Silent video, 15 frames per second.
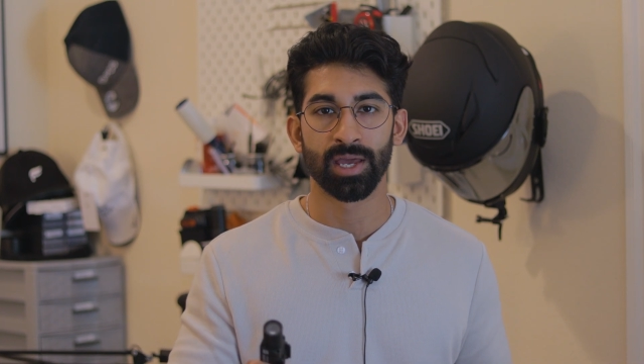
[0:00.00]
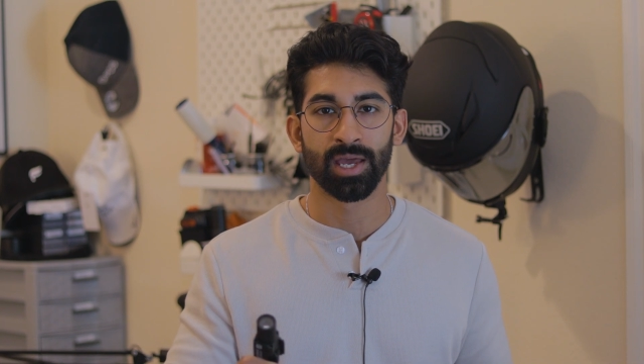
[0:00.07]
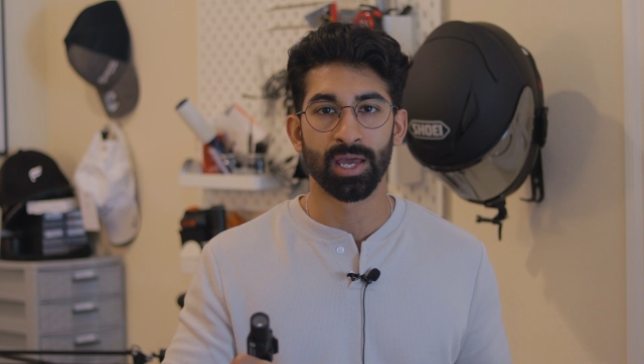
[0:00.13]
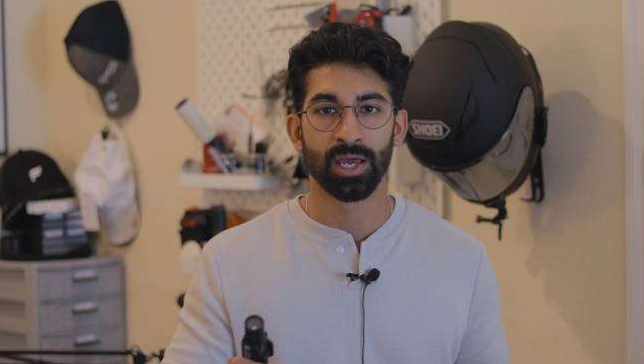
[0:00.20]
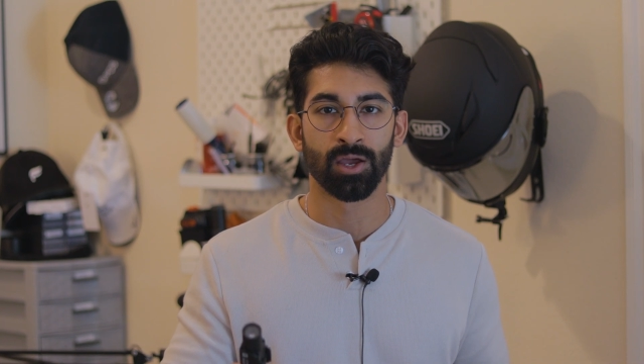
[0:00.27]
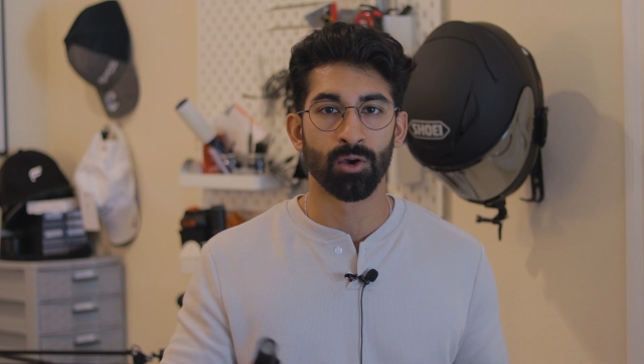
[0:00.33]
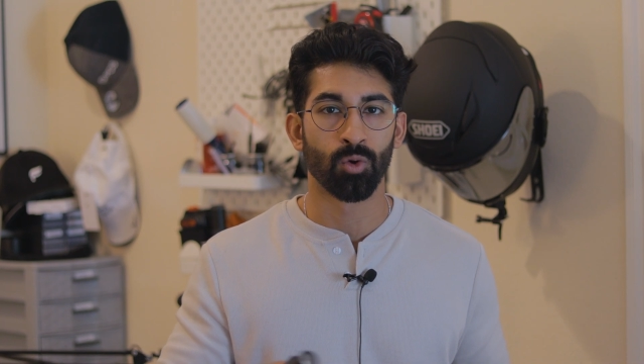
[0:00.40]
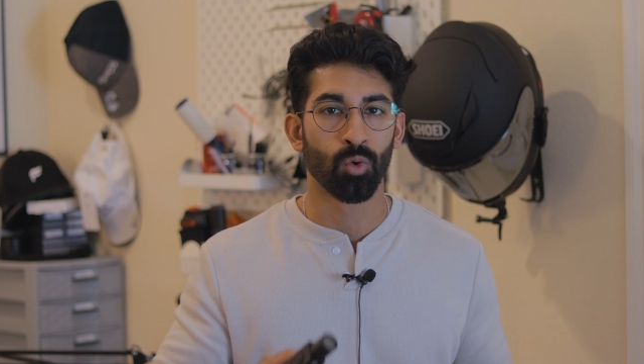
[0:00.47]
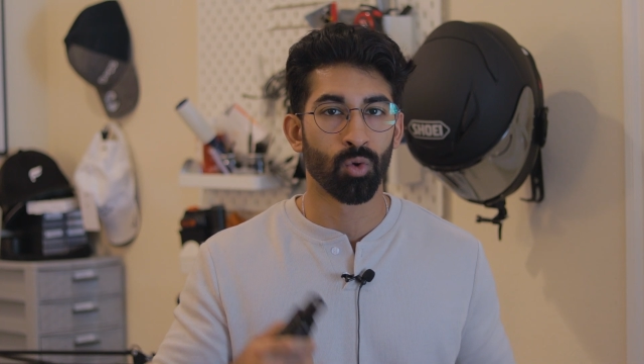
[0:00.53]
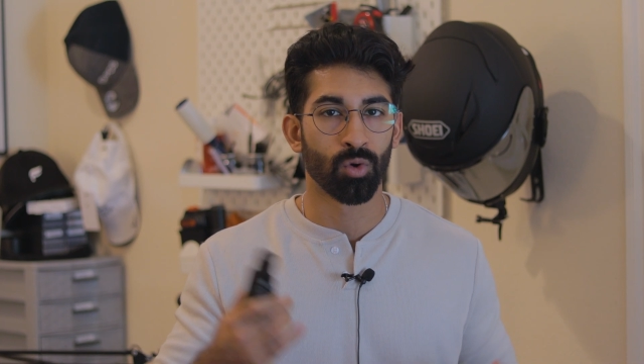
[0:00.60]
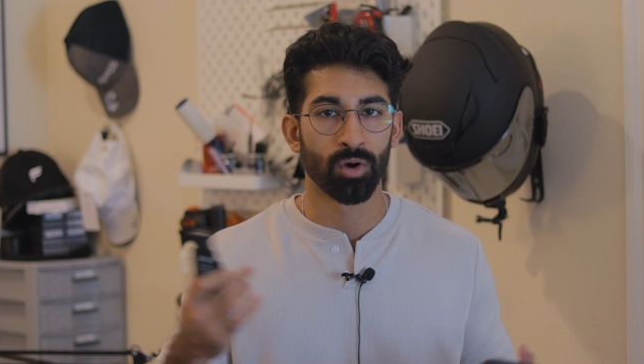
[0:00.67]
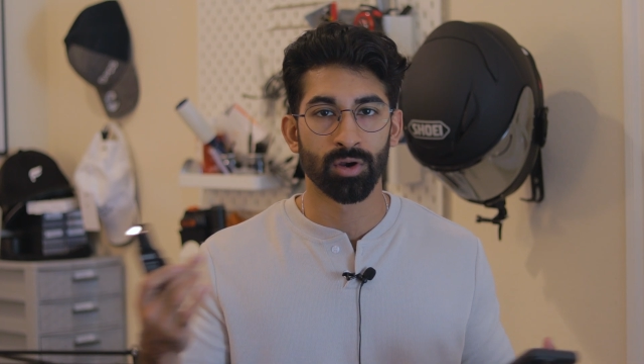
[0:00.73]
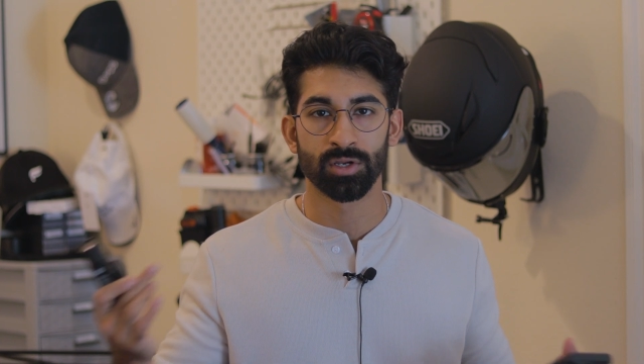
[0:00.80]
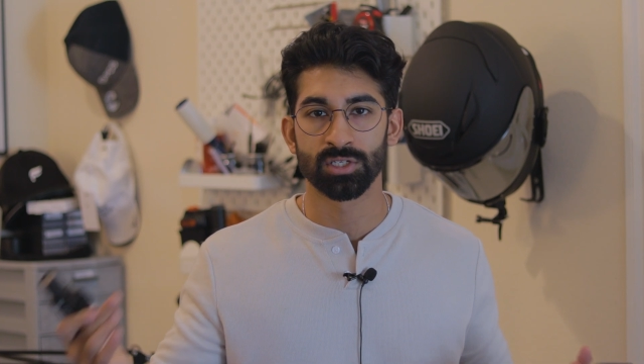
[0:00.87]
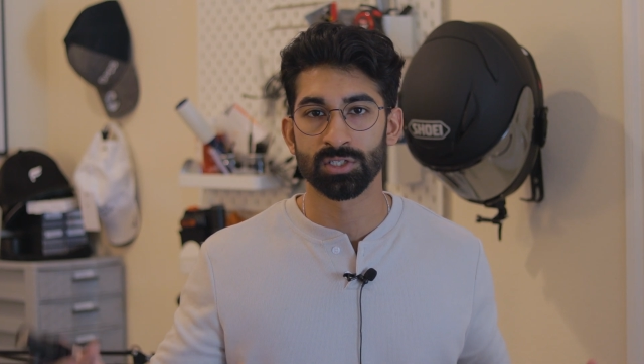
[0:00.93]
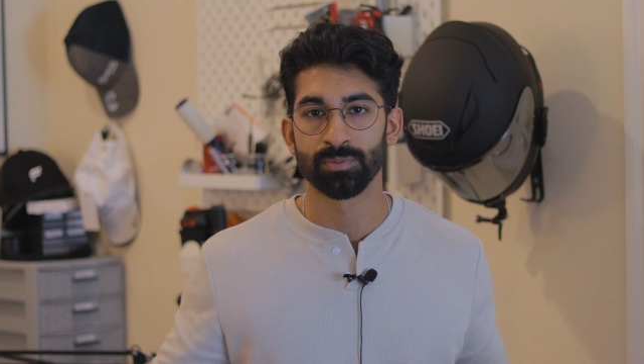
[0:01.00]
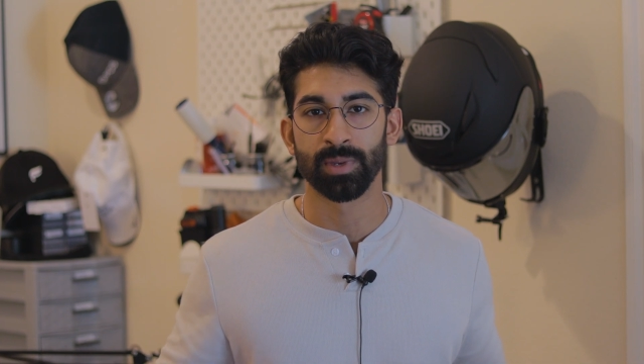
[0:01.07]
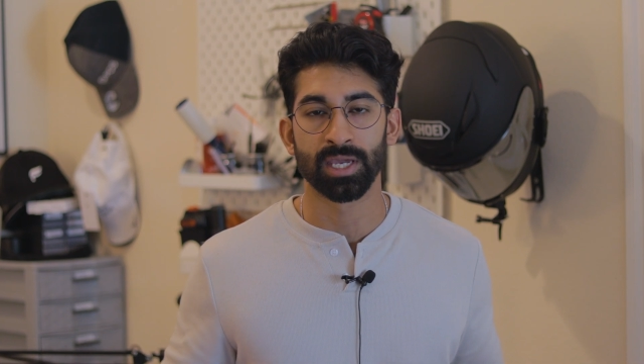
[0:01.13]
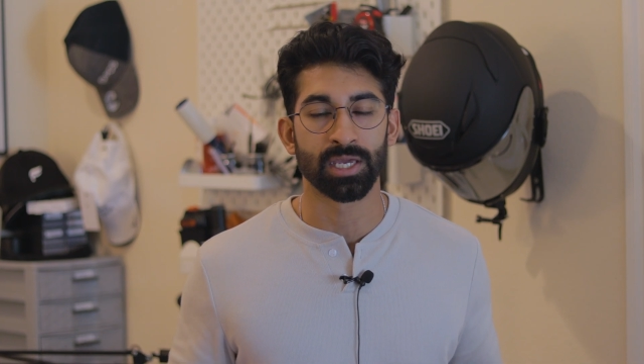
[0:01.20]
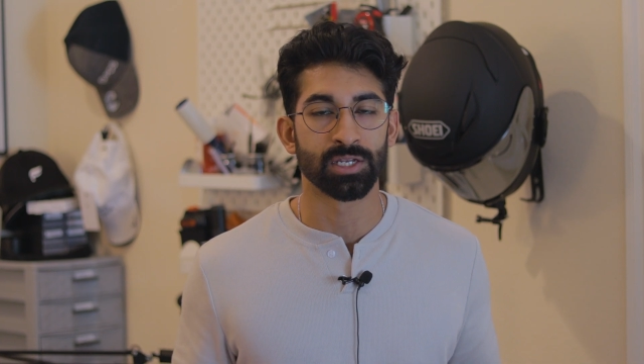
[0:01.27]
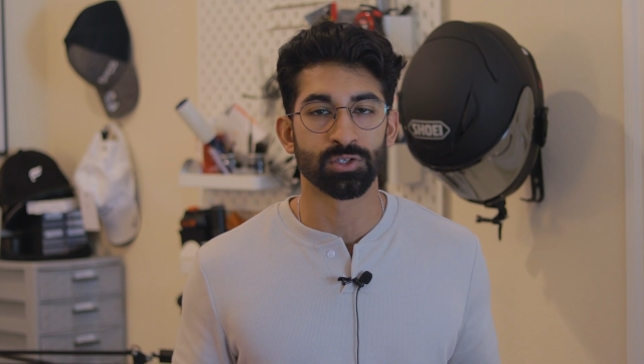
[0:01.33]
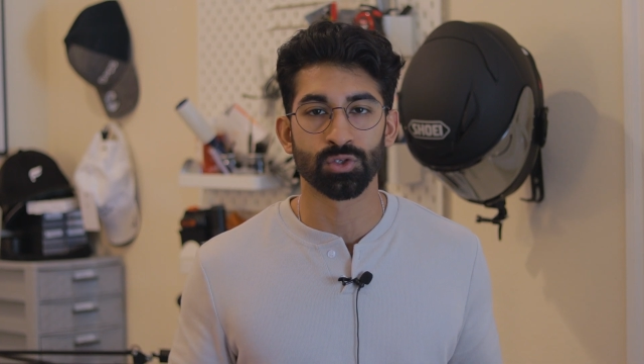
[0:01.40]
or just
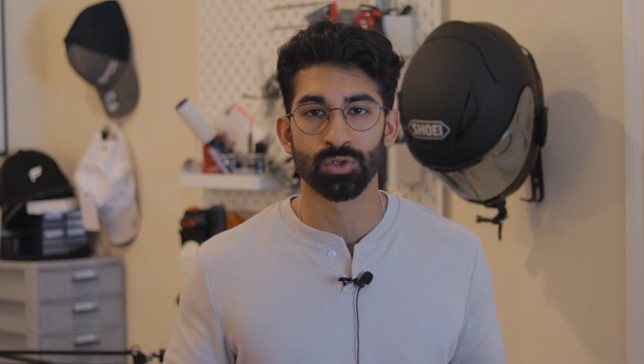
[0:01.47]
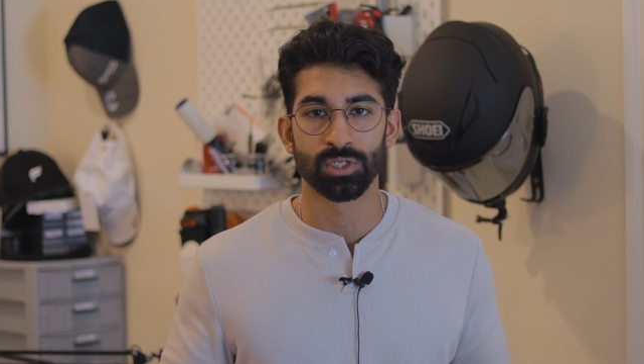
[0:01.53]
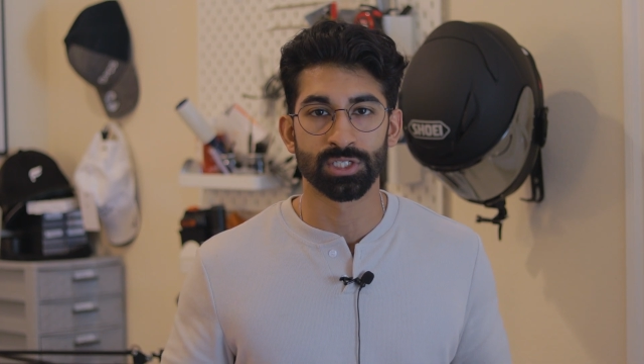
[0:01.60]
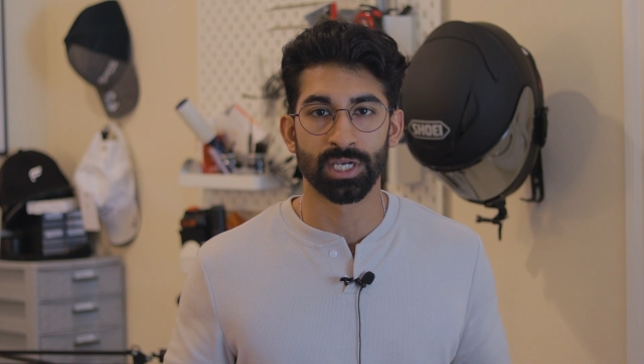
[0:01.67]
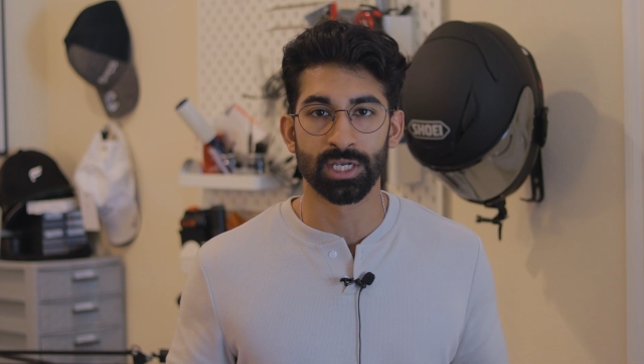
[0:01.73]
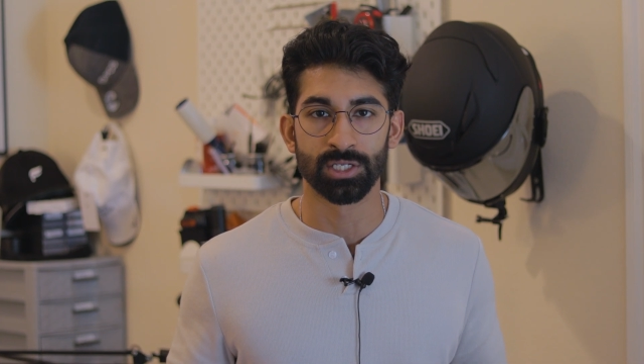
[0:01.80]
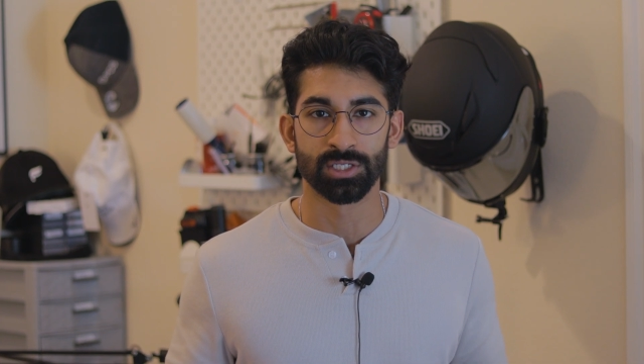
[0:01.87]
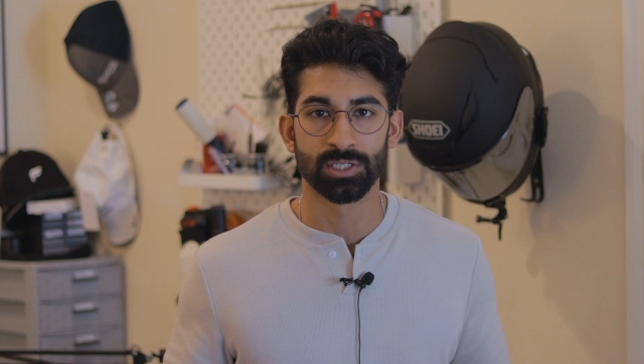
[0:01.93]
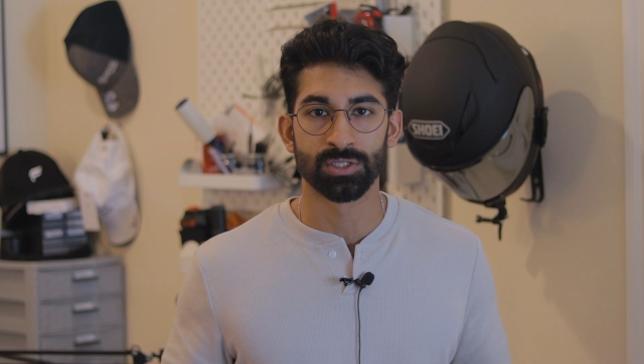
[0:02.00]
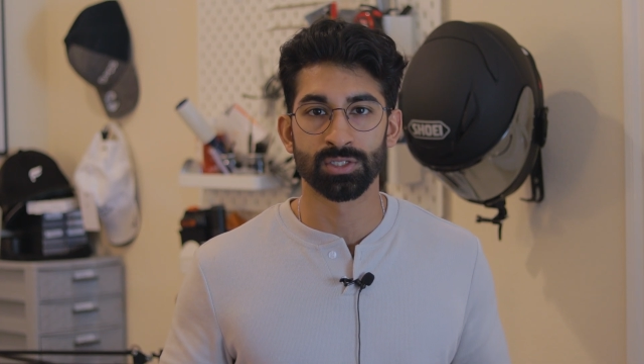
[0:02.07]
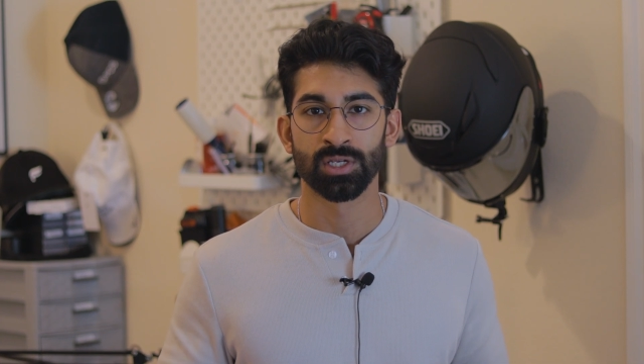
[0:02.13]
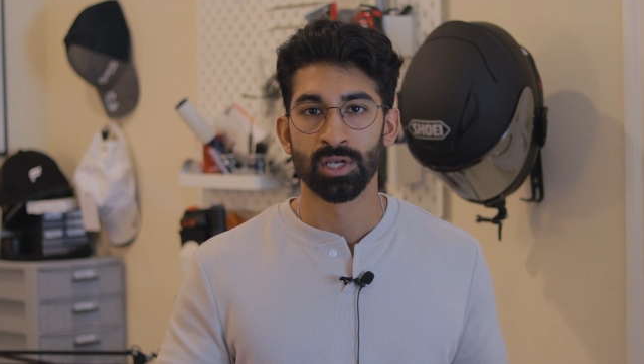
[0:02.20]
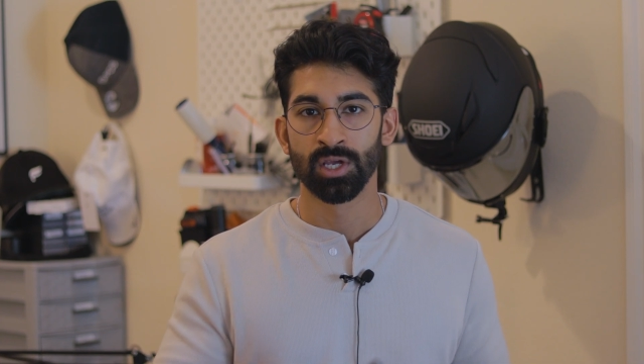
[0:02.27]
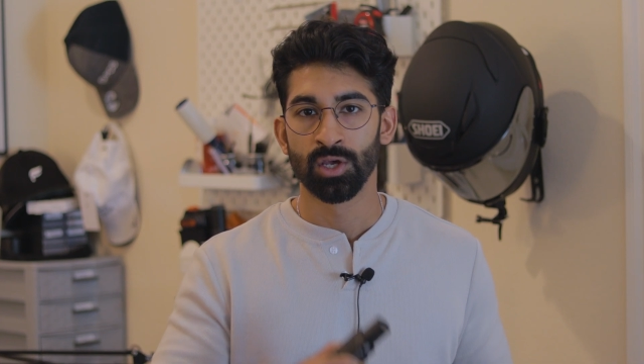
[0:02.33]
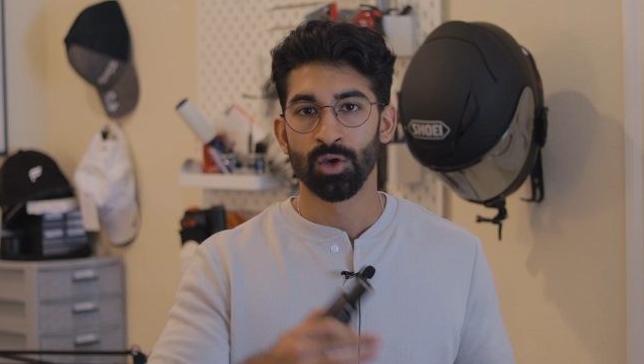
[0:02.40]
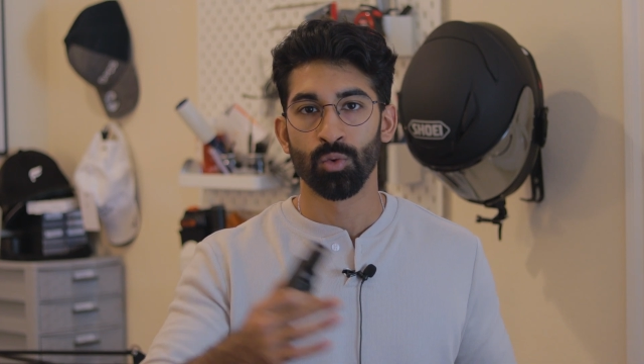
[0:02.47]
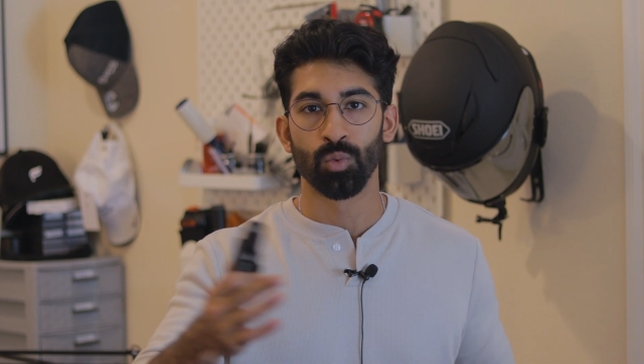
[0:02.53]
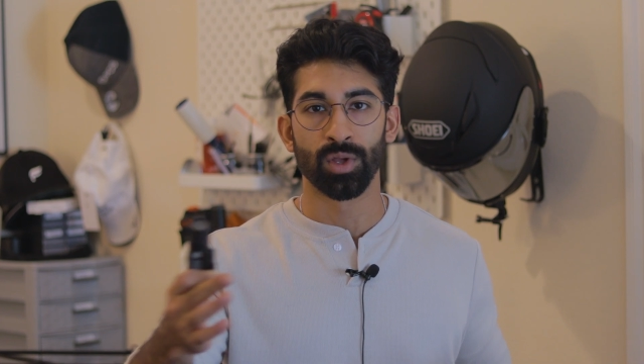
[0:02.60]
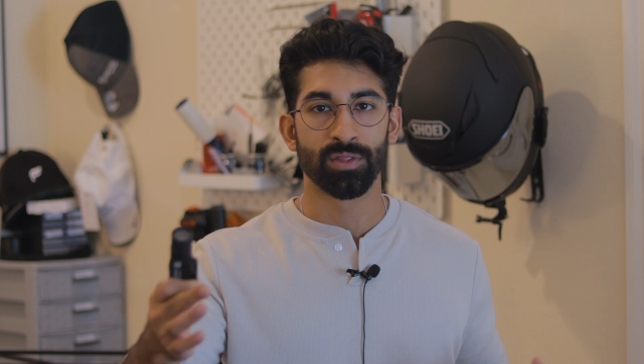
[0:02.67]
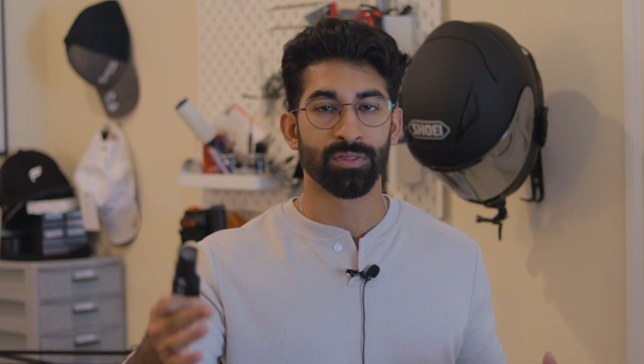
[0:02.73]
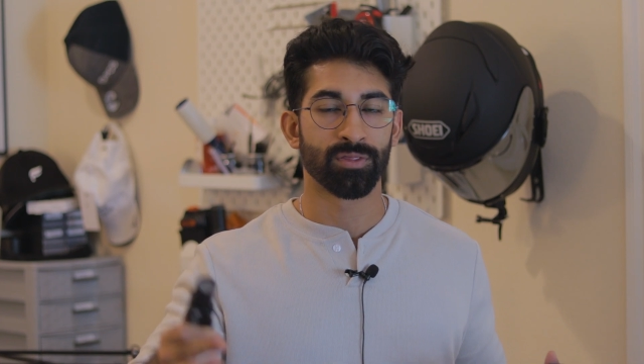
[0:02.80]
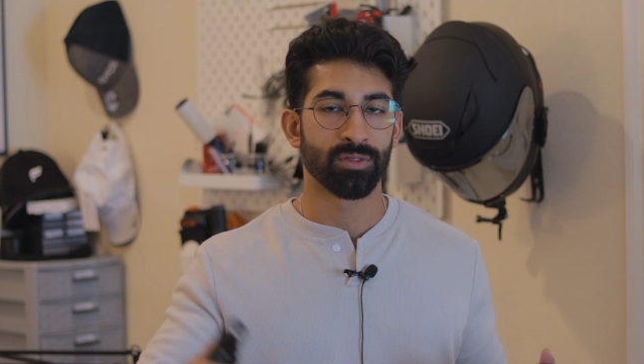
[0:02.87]
make any sort of changes
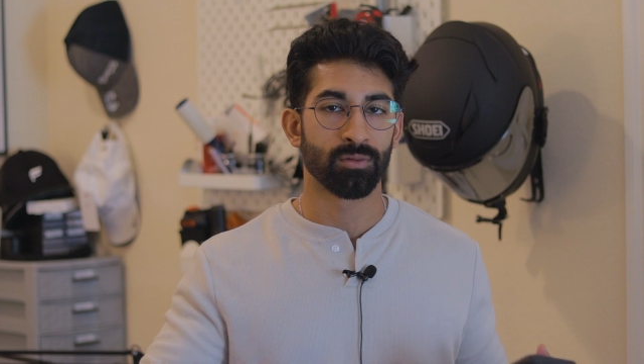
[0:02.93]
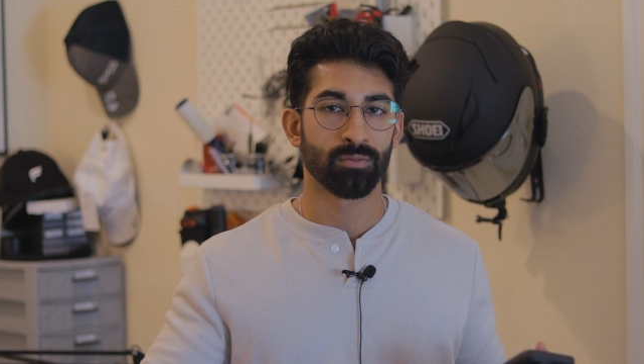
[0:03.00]
with